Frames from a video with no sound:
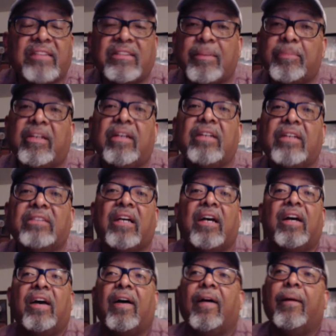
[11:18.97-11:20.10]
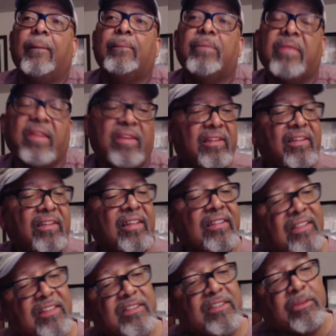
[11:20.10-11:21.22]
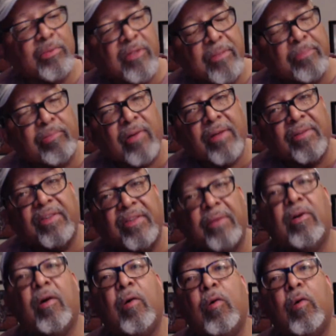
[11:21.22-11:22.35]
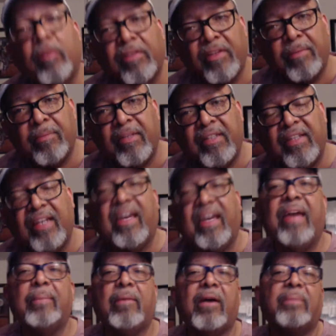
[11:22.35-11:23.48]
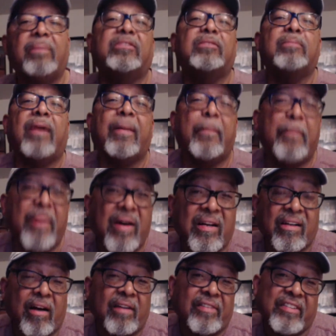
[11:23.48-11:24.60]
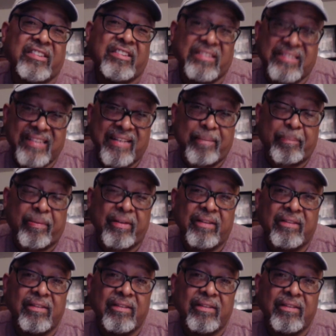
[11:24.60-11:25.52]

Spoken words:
I said, because these 3 brothers, they were older than me. They came up to my bunk on the ship